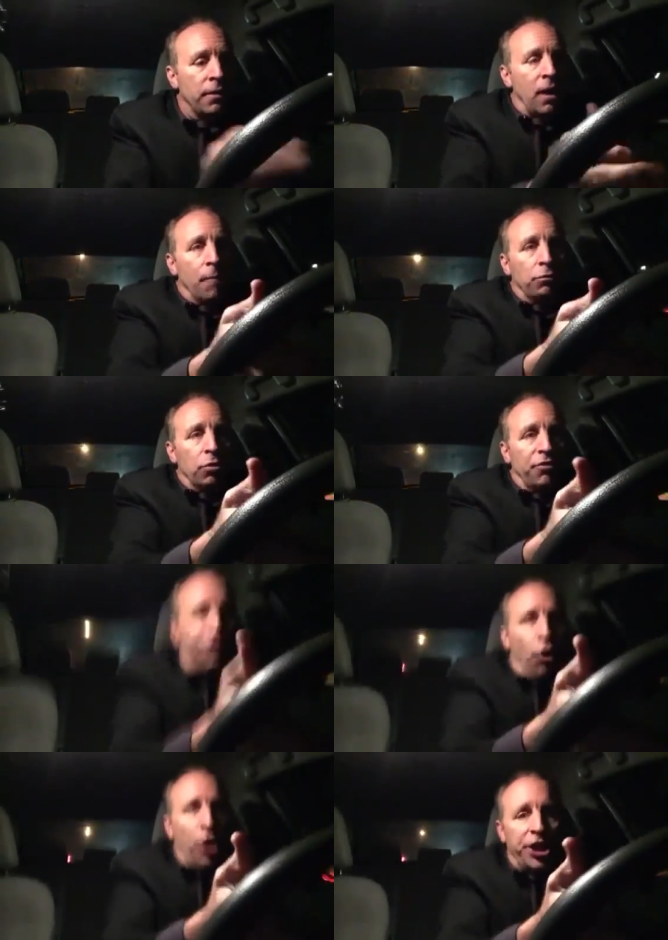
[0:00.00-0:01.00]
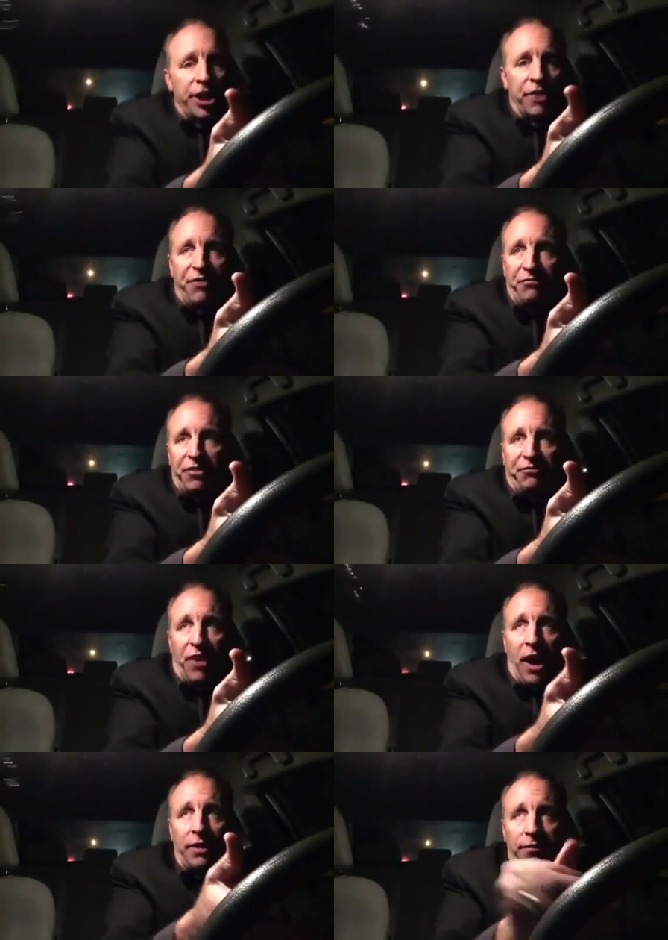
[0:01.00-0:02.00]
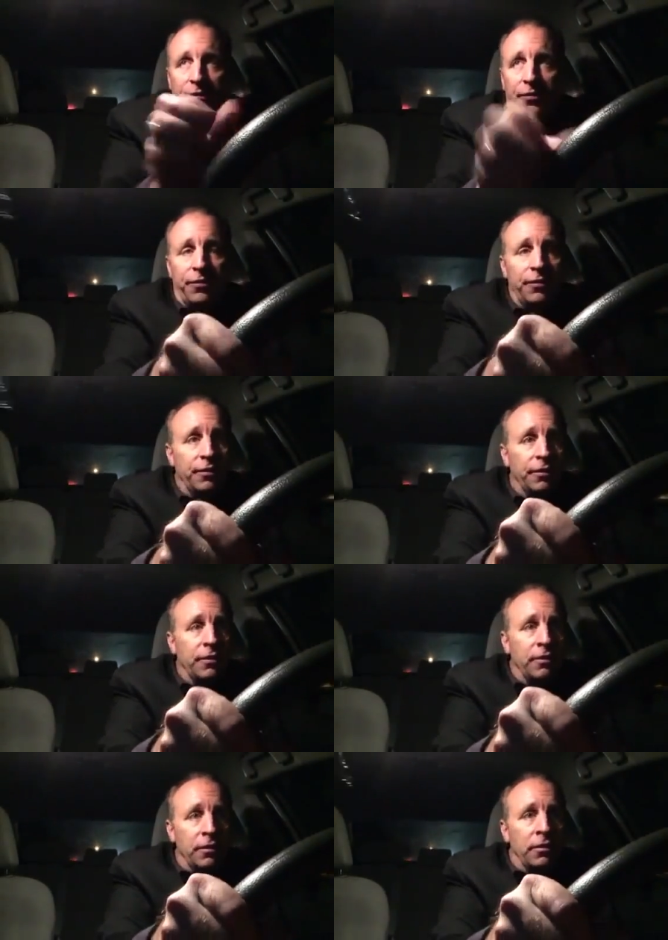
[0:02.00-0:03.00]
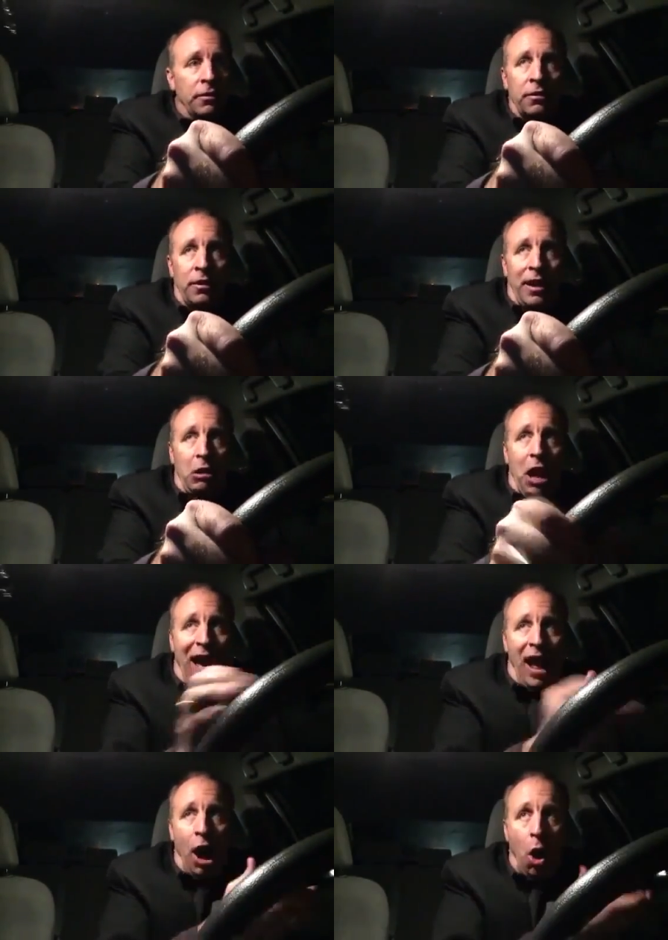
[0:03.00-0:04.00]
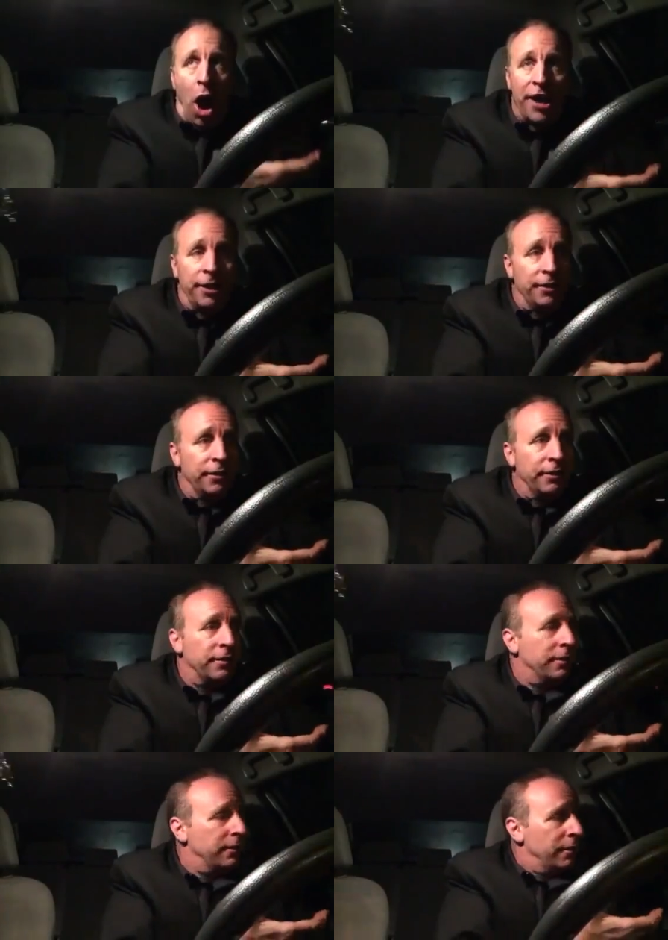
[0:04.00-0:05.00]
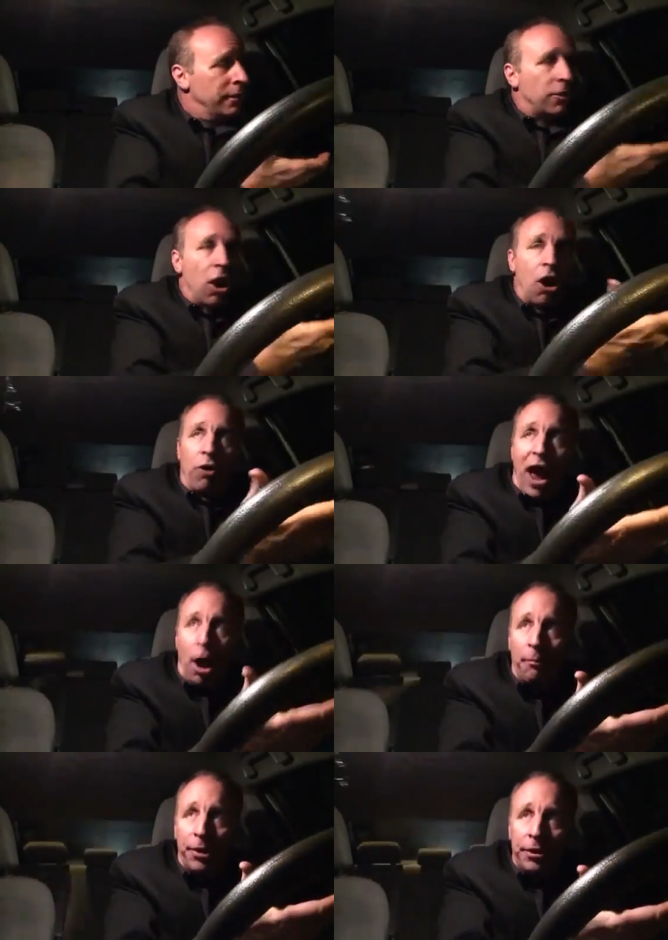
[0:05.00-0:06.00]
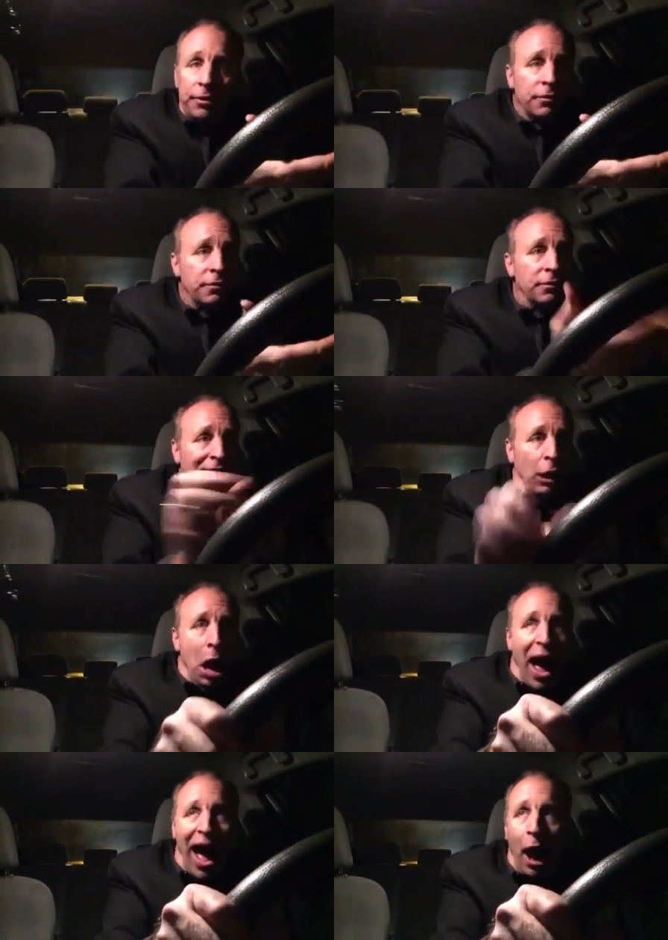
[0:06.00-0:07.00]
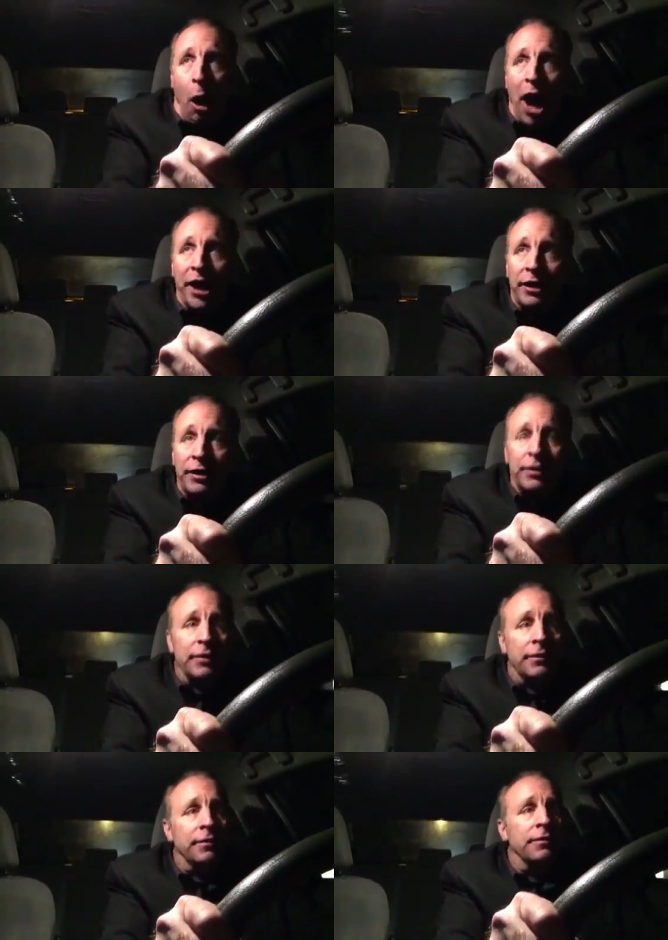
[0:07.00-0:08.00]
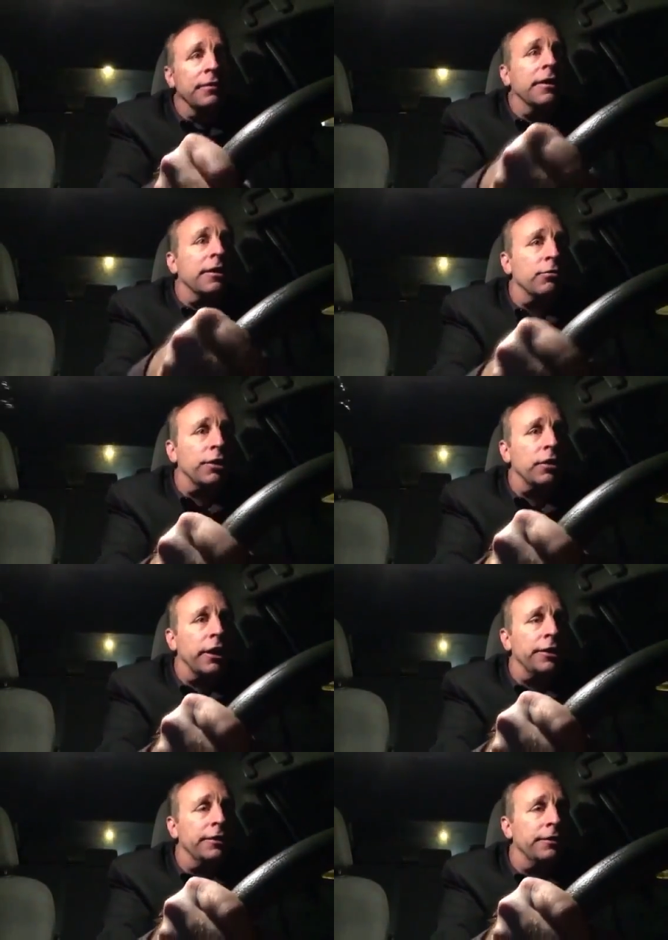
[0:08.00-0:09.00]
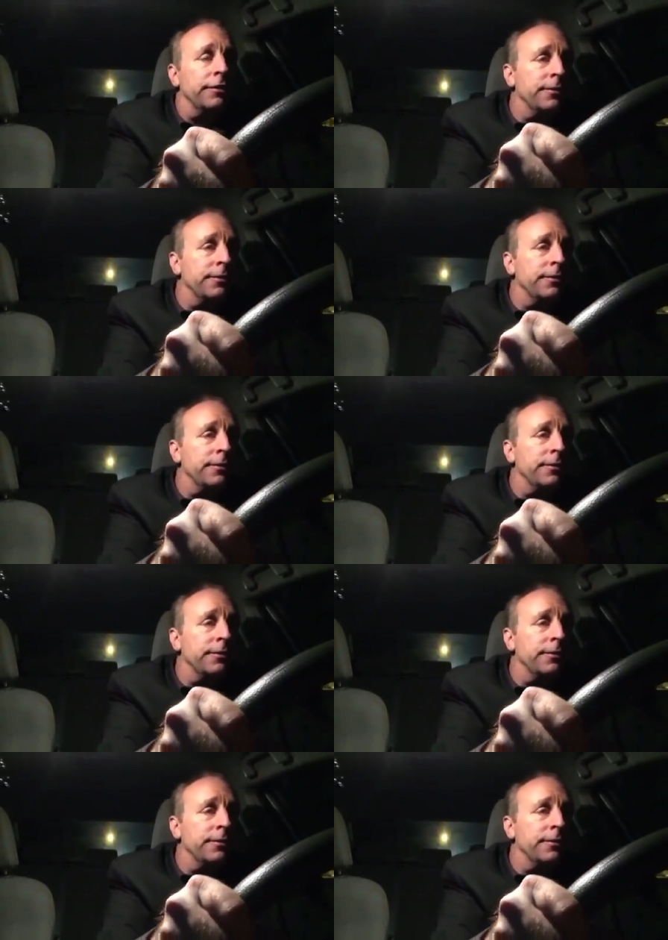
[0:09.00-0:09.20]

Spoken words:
I'm doing 40 in a 55. Ow, wait! Go around me! Ow, wait! I got a red light here.